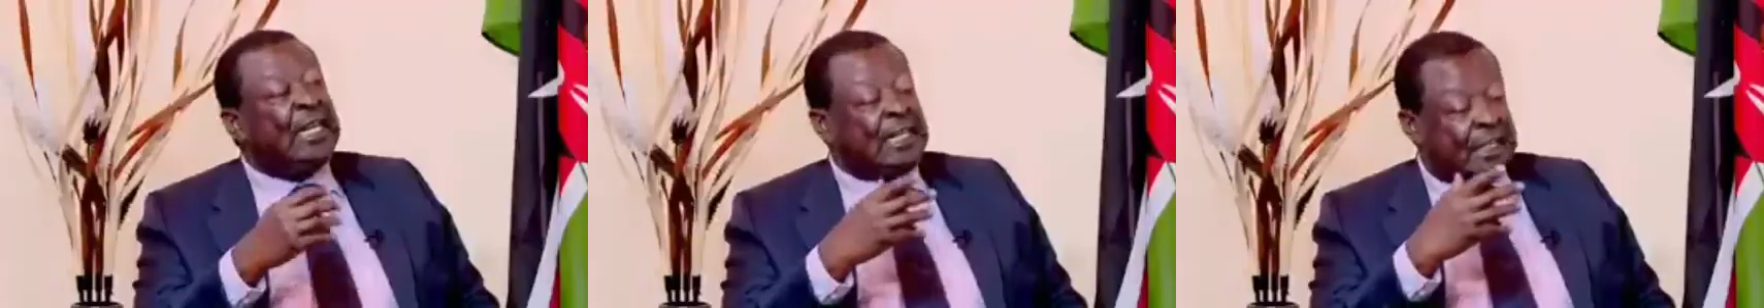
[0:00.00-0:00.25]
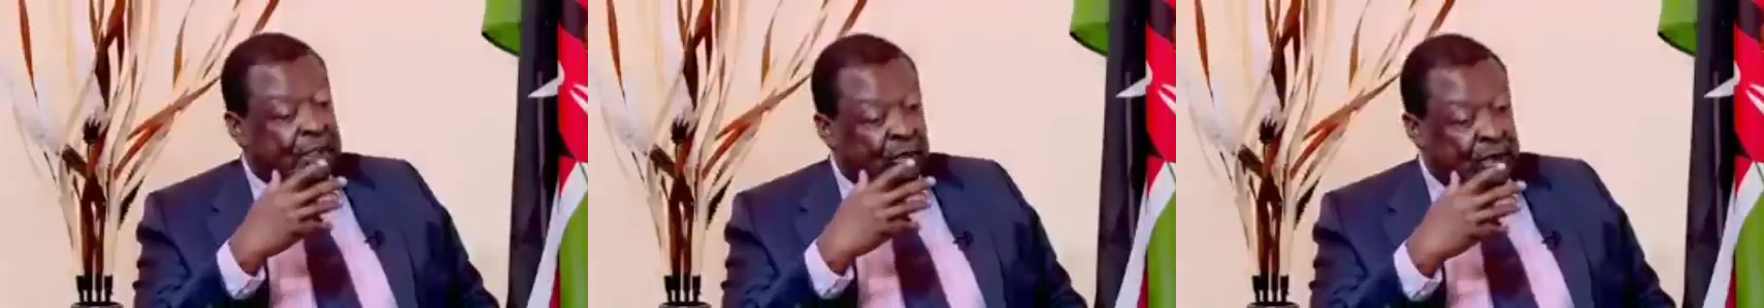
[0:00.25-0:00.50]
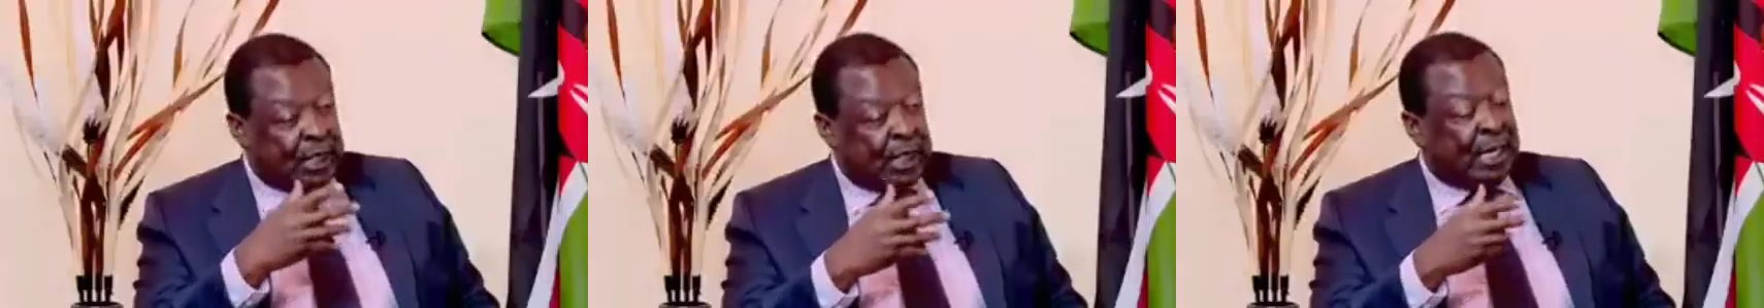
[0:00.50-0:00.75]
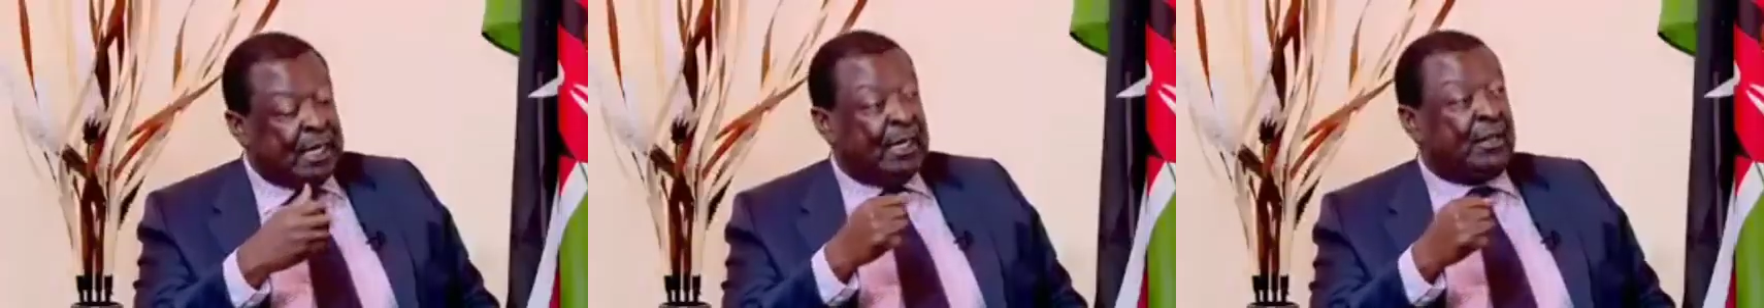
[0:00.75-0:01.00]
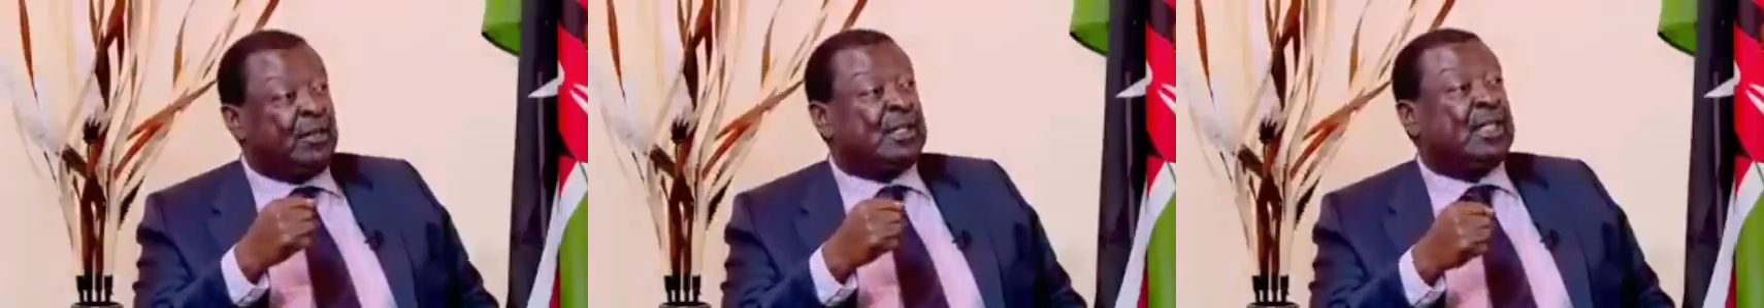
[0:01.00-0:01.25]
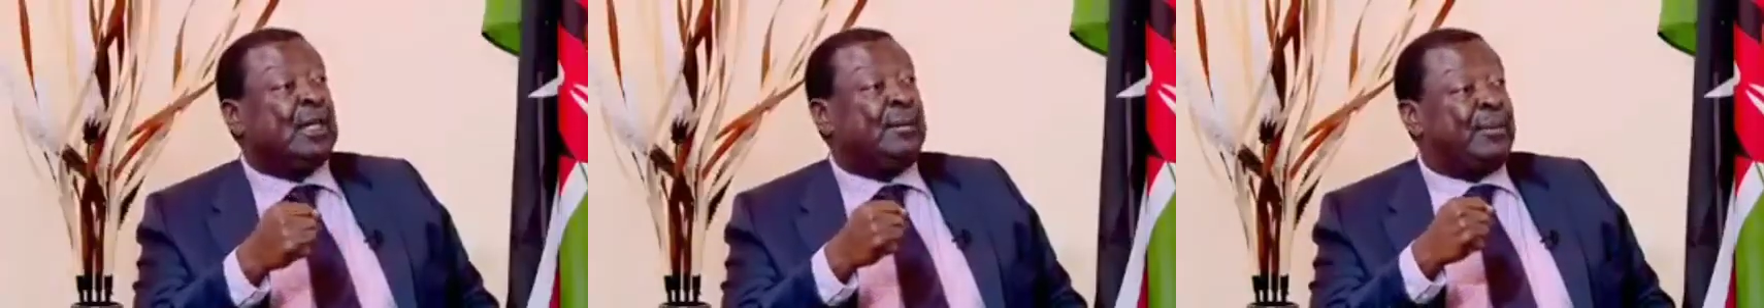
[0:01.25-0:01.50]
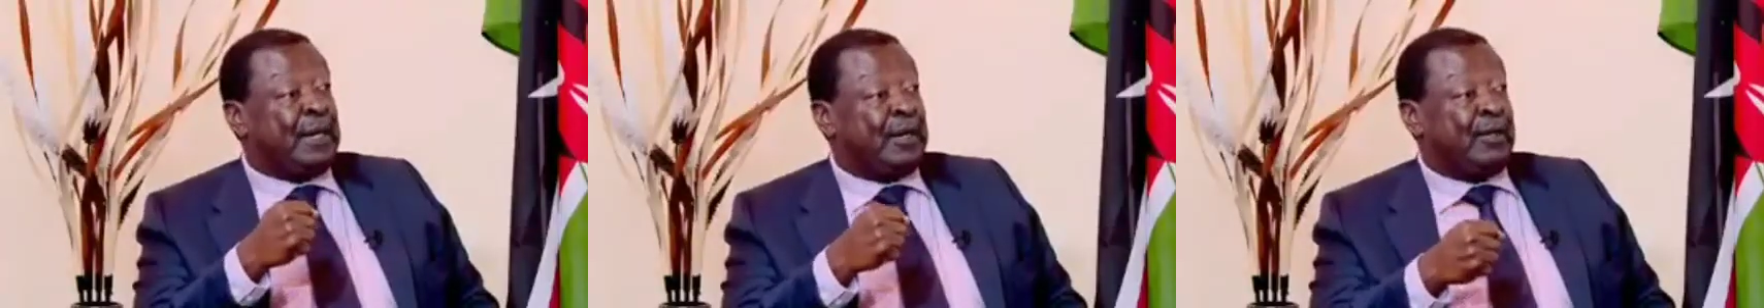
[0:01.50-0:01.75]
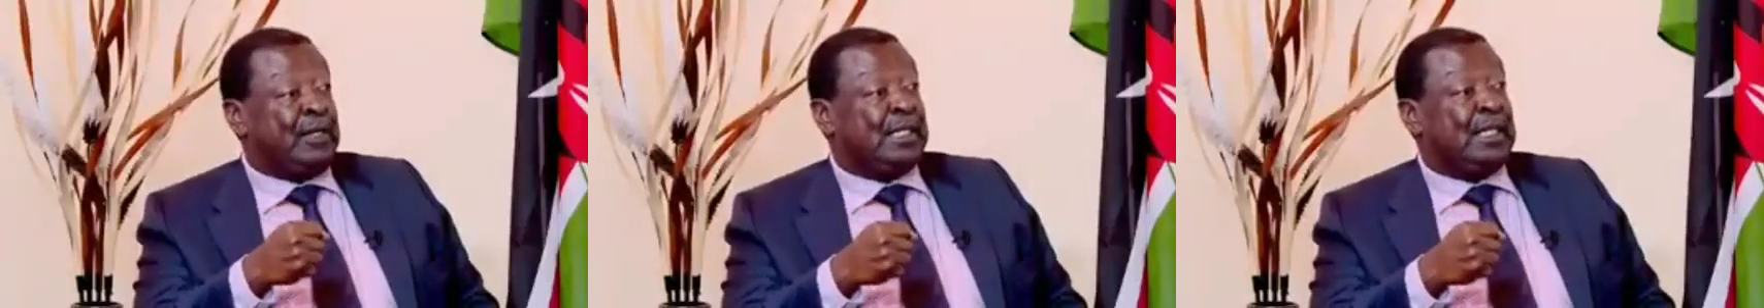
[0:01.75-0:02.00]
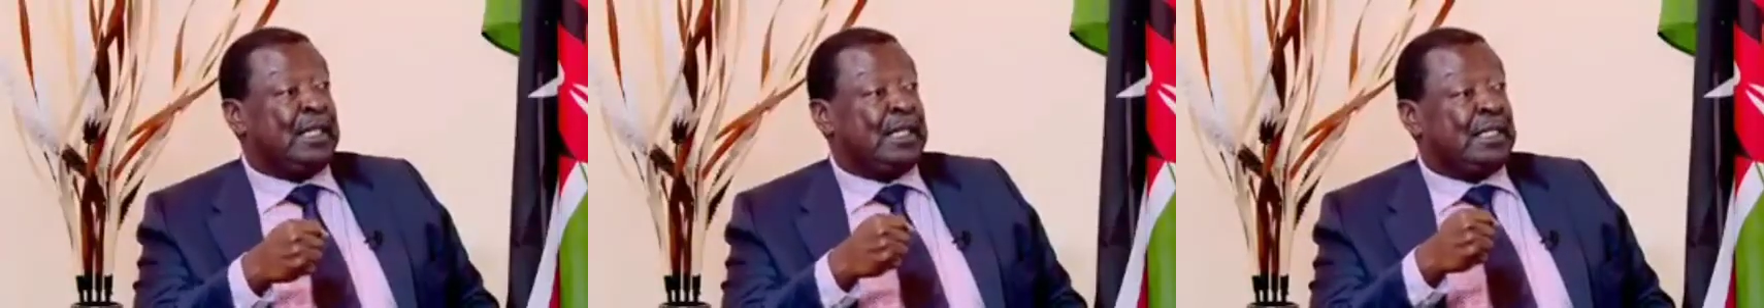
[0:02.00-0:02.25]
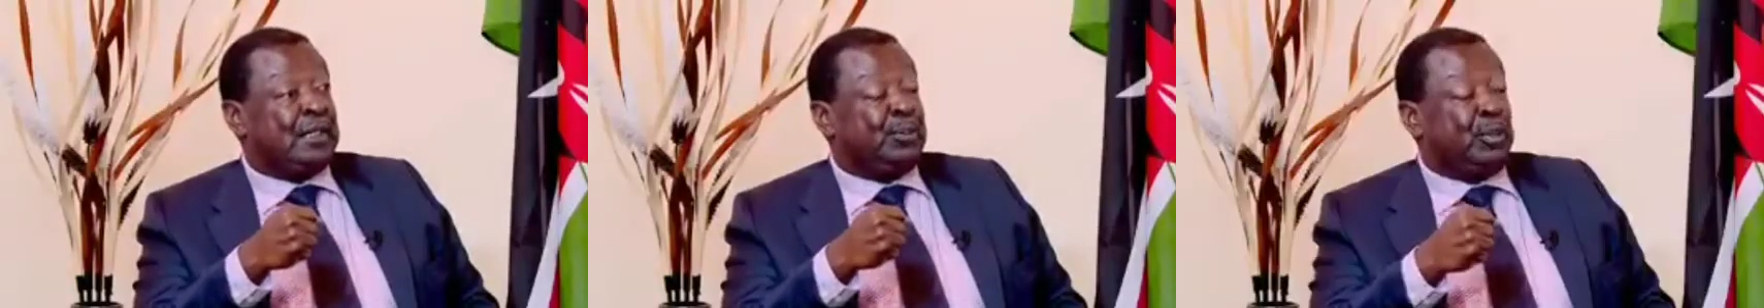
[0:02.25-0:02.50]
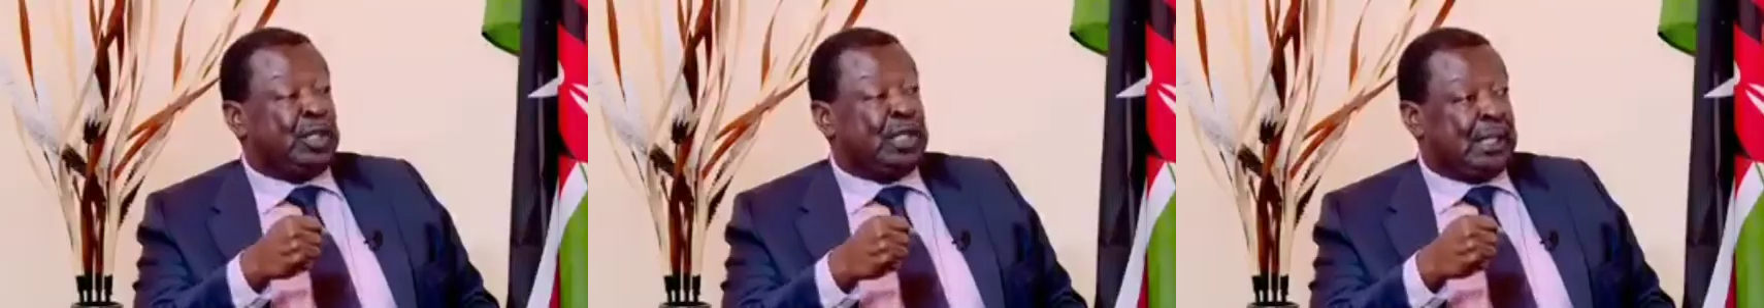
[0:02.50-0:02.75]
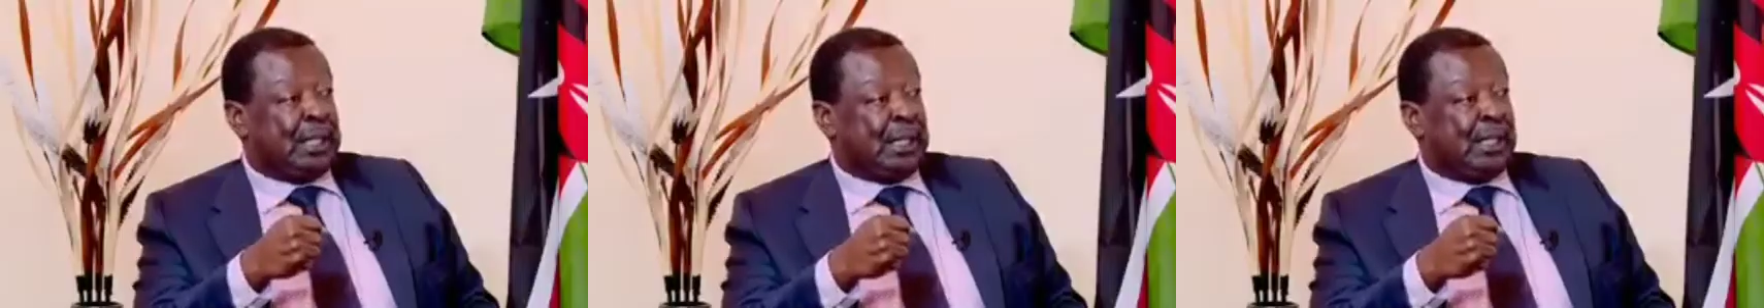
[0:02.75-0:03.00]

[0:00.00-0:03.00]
Yes, those are, and those are a priority that he's pushing